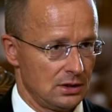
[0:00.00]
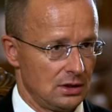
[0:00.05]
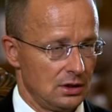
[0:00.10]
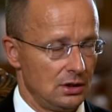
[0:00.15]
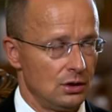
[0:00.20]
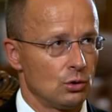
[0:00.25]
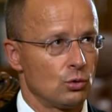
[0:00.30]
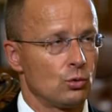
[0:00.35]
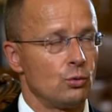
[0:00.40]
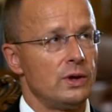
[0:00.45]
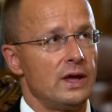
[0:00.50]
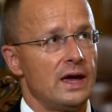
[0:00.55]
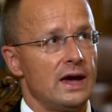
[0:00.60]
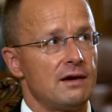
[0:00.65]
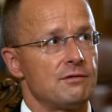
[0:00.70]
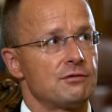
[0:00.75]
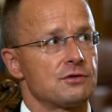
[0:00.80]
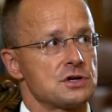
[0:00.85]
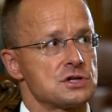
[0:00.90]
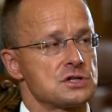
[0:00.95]
Look, we
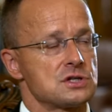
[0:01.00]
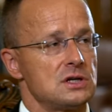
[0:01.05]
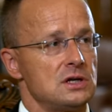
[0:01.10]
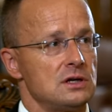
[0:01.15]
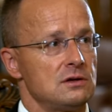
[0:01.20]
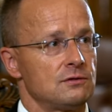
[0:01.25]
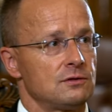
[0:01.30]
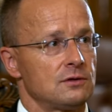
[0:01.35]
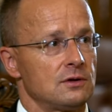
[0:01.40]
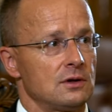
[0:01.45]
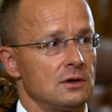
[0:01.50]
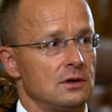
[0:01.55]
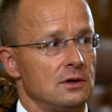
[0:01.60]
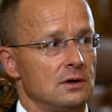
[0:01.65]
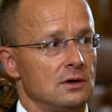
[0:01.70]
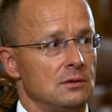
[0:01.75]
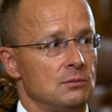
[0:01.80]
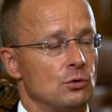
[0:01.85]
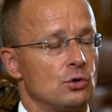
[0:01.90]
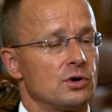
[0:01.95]
have received
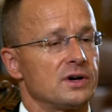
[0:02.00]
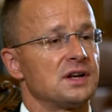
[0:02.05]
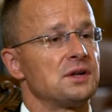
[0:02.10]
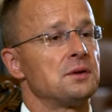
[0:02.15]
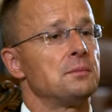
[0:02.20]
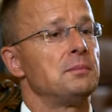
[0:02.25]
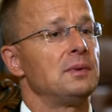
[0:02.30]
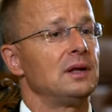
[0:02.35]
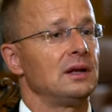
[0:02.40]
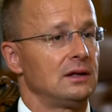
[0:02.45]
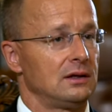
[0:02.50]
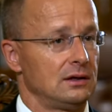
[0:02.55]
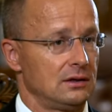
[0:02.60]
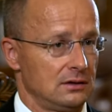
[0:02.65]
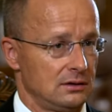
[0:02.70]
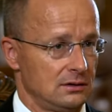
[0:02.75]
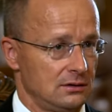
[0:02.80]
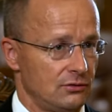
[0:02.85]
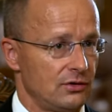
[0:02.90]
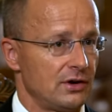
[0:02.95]
more than a
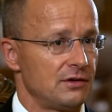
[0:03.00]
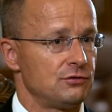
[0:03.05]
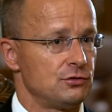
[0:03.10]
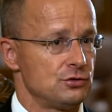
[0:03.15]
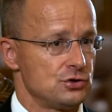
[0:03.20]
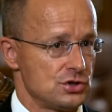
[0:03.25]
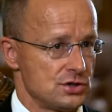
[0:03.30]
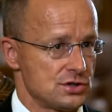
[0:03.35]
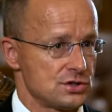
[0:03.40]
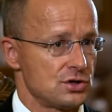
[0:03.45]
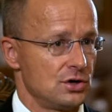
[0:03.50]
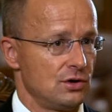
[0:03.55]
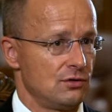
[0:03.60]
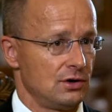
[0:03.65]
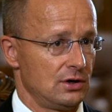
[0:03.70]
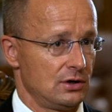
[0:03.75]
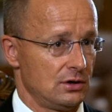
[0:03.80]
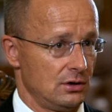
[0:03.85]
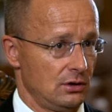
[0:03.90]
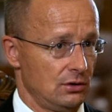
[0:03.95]
million refugees here
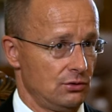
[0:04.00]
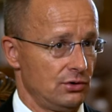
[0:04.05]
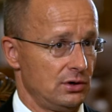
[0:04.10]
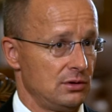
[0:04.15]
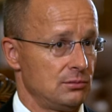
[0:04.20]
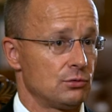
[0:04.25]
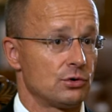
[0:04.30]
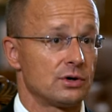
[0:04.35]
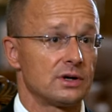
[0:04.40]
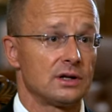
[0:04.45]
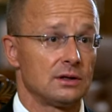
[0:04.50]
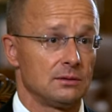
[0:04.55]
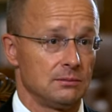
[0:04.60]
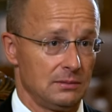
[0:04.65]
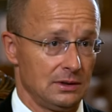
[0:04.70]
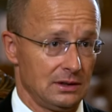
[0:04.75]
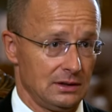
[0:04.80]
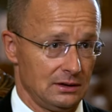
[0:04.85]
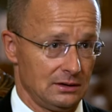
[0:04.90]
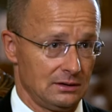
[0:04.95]
in Hungary, more than a
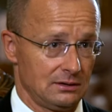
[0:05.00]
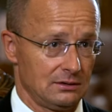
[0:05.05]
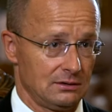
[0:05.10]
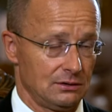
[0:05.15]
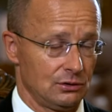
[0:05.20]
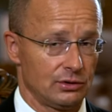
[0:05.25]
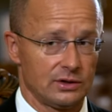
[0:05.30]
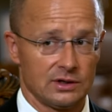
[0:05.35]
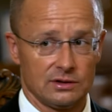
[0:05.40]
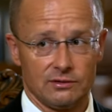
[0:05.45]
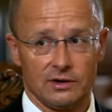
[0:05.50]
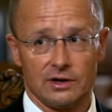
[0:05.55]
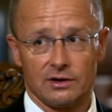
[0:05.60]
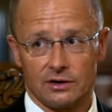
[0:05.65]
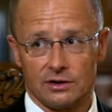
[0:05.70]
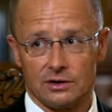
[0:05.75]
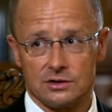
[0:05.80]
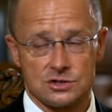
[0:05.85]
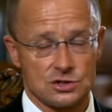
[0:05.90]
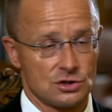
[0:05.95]
million. Look, and we are a
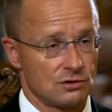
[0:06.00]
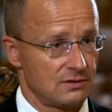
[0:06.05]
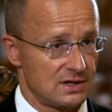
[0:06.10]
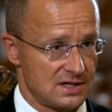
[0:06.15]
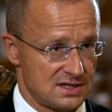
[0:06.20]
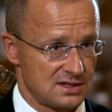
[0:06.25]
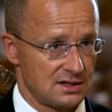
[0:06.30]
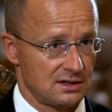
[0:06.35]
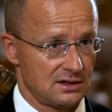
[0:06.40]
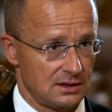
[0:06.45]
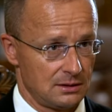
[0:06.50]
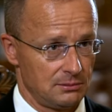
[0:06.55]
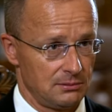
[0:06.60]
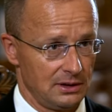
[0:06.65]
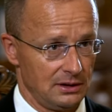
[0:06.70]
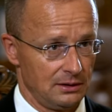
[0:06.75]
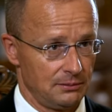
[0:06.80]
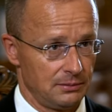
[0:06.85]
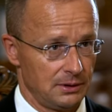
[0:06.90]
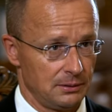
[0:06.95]
country of less than 10
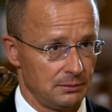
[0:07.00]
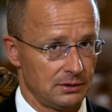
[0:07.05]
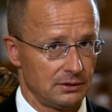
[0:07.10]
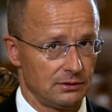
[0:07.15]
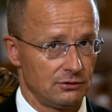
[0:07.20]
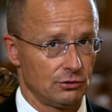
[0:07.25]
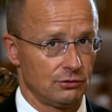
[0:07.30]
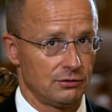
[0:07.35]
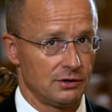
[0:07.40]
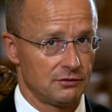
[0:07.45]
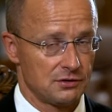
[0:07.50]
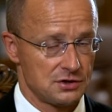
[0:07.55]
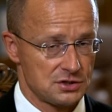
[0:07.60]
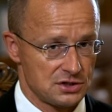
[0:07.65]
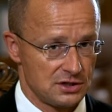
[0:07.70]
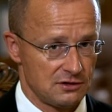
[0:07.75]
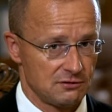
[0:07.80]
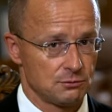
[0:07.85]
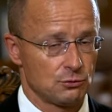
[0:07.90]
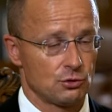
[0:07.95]
million people, so we have
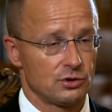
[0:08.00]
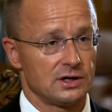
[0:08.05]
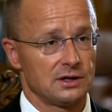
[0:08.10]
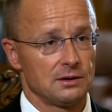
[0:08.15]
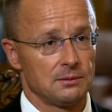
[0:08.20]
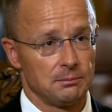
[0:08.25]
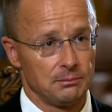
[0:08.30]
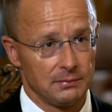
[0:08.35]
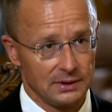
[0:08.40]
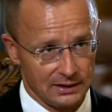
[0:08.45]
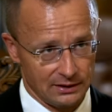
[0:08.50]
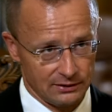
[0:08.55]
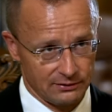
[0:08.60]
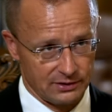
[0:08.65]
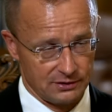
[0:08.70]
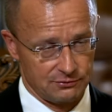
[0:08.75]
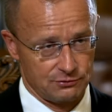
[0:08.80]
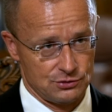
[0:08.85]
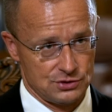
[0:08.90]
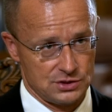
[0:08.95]
received more than a million
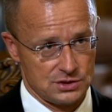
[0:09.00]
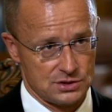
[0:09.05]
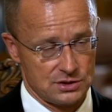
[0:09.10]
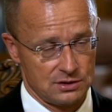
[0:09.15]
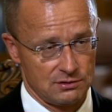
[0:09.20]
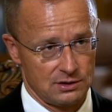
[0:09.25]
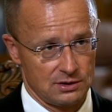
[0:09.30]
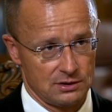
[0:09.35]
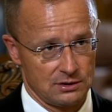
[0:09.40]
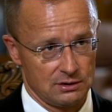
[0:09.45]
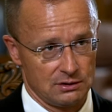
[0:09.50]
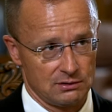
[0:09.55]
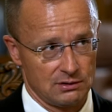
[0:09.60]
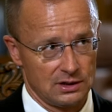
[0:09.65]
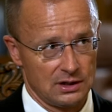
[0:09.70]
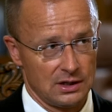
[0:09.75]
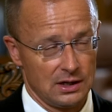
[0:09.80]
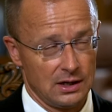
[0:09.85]
refugees here in Hungary.